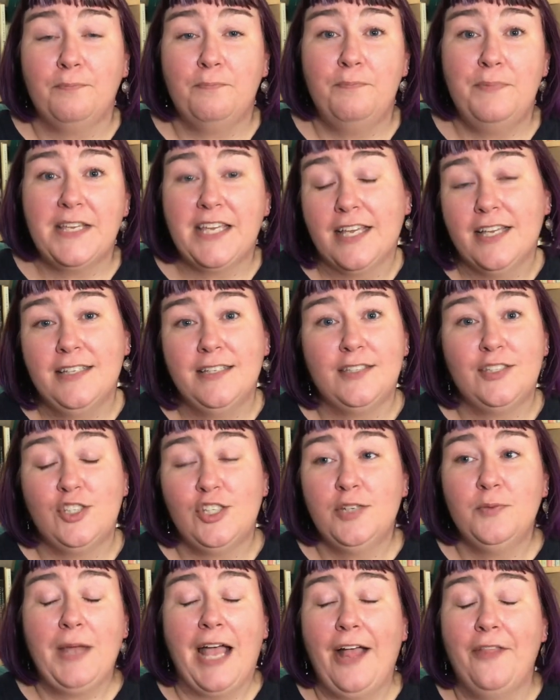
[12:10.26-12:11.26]
because
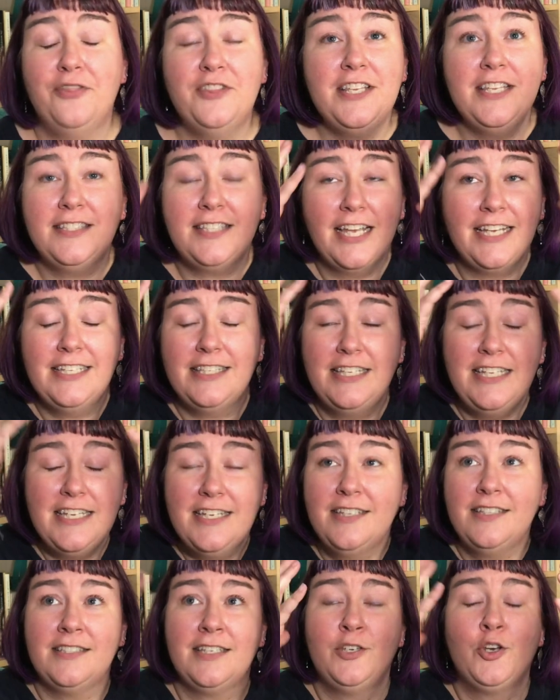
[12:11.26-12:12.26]
she had these
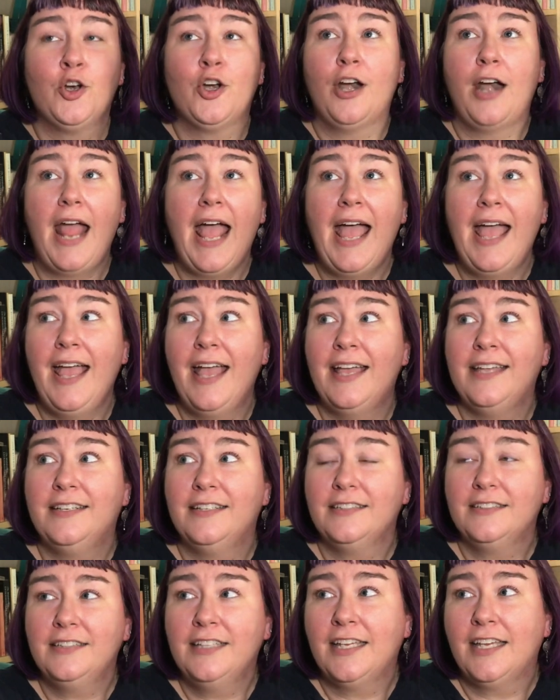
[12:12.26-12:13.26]
ideas in her
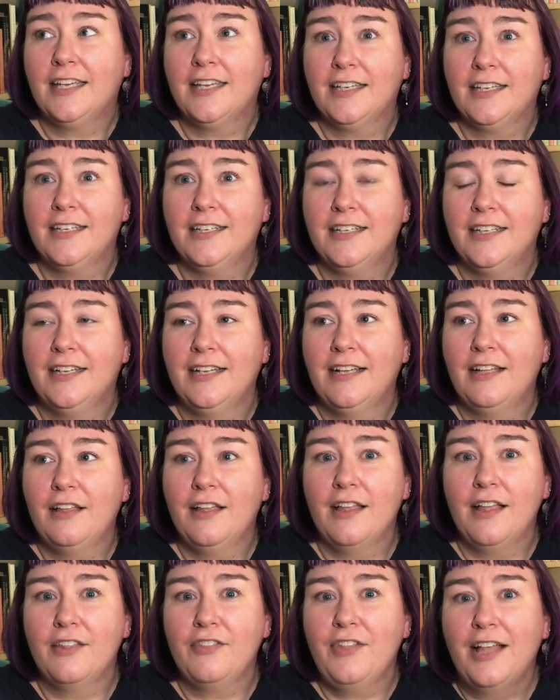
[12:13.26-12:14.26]
head. Like
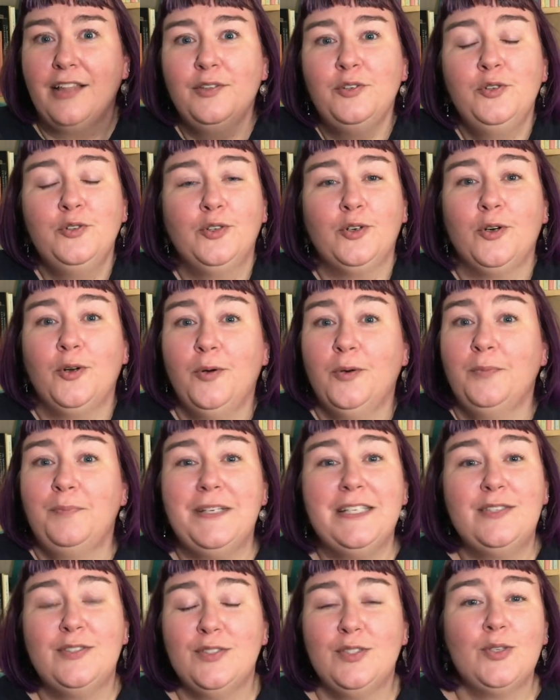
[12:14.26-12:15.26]
that little girl would be
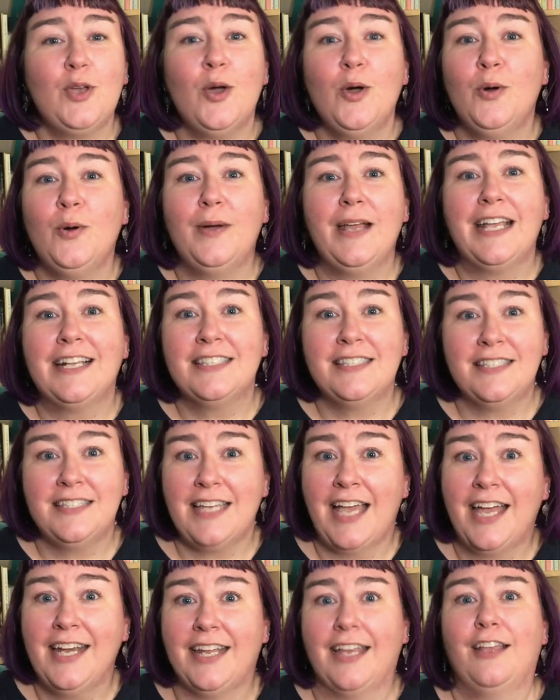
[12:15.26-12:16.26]
so
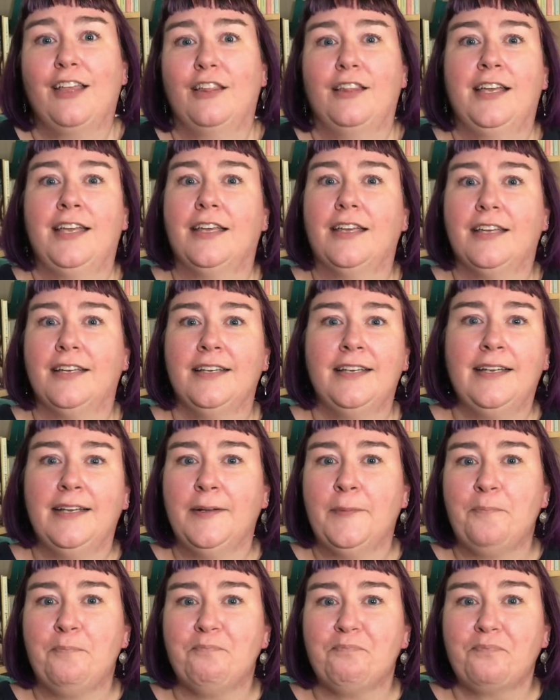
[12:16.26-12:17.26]
ecstatic. Like
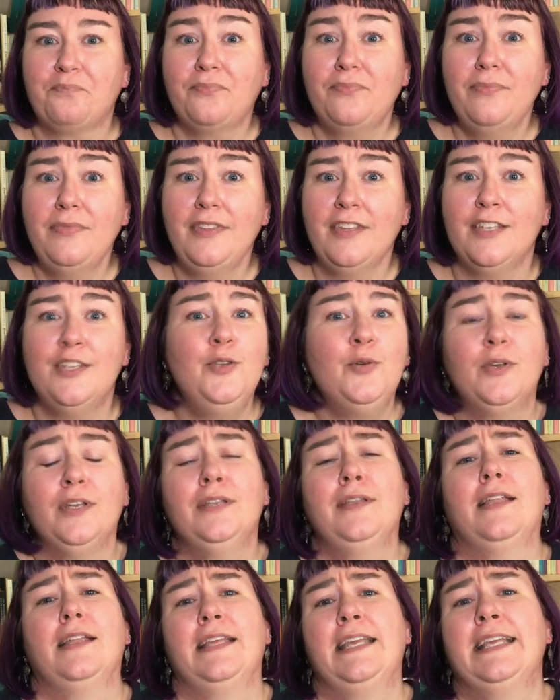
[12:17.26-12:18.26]

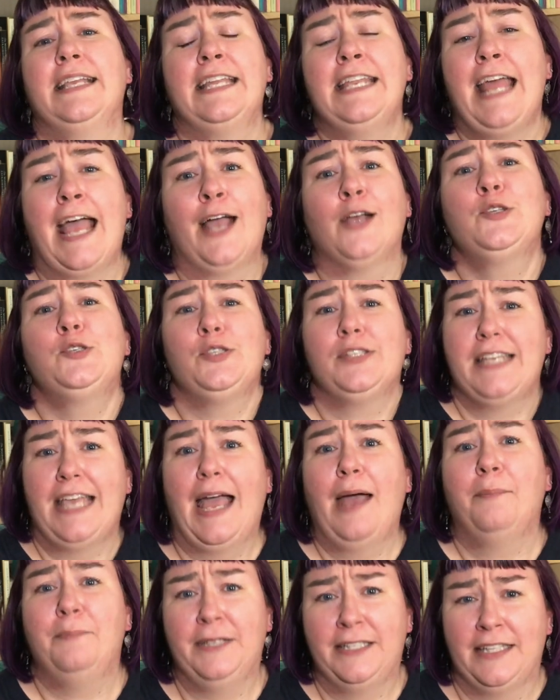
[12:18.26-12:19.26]
it can actually
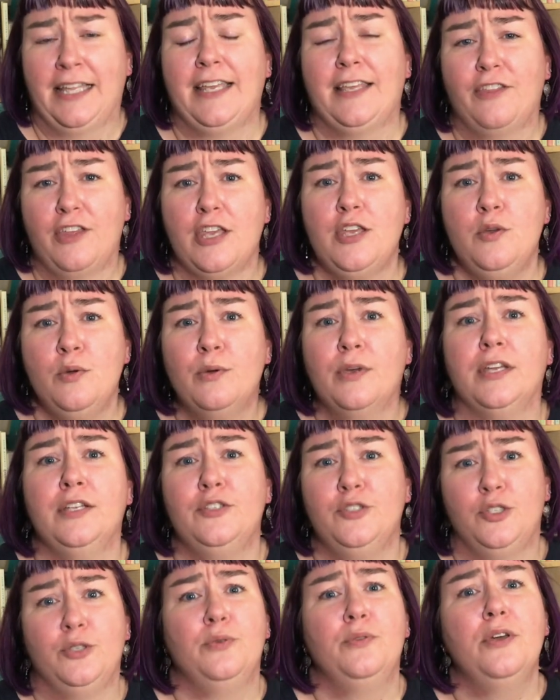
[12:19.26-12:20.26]
happen, like that you can
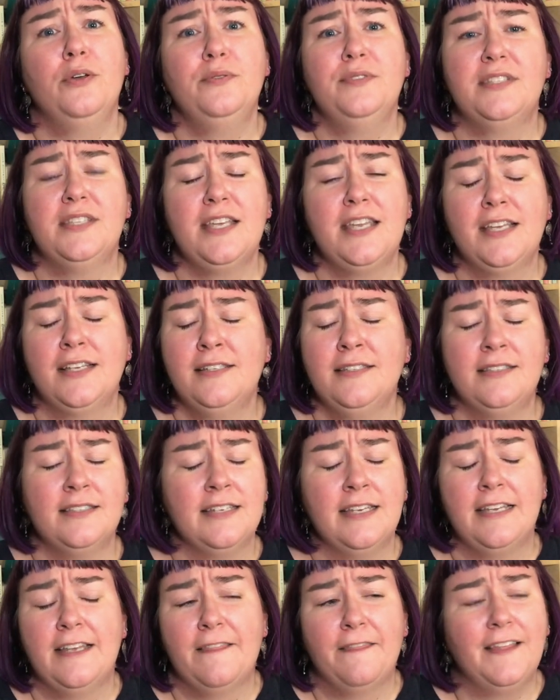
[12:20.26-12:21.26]
do those things.
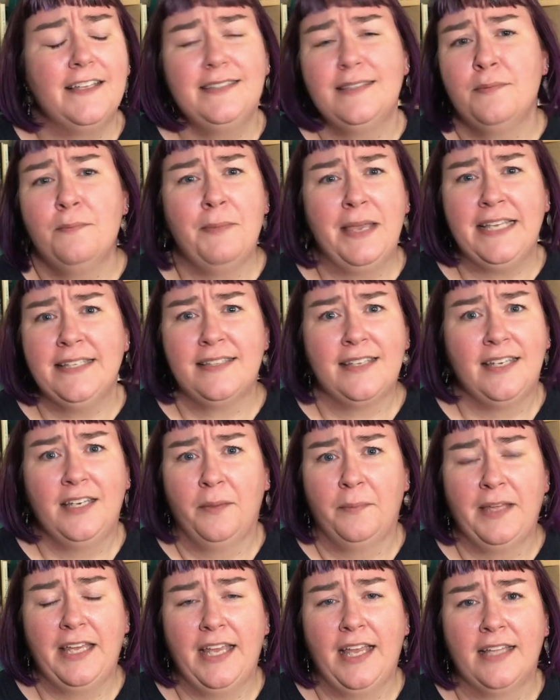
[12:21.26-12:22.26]
That's amazing to
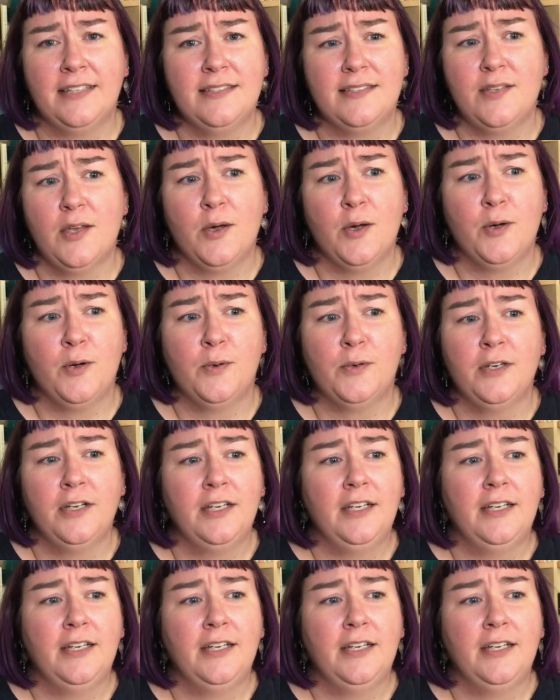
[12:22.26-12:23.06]
me. And so,